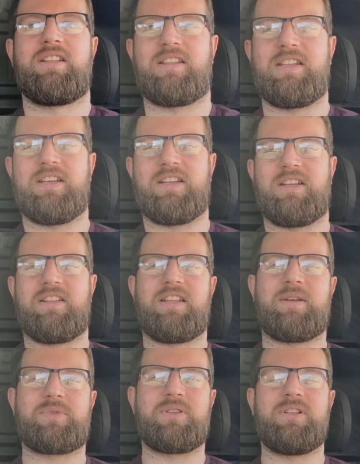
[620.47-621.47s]
Yeah. They
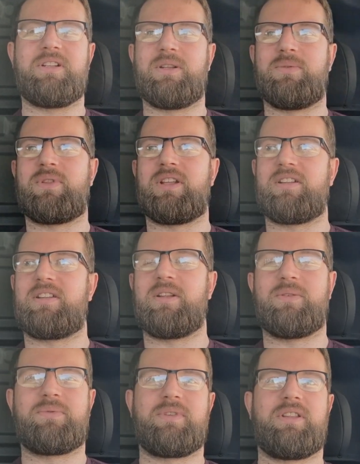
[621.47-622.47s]
absolutely love that. They
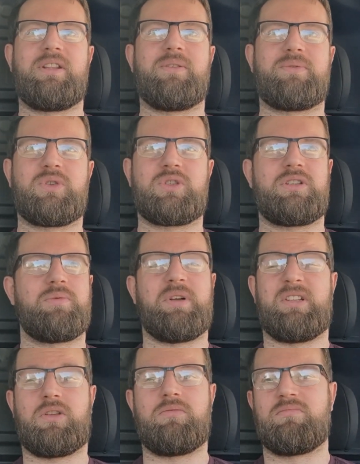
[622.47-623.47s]
love just, well,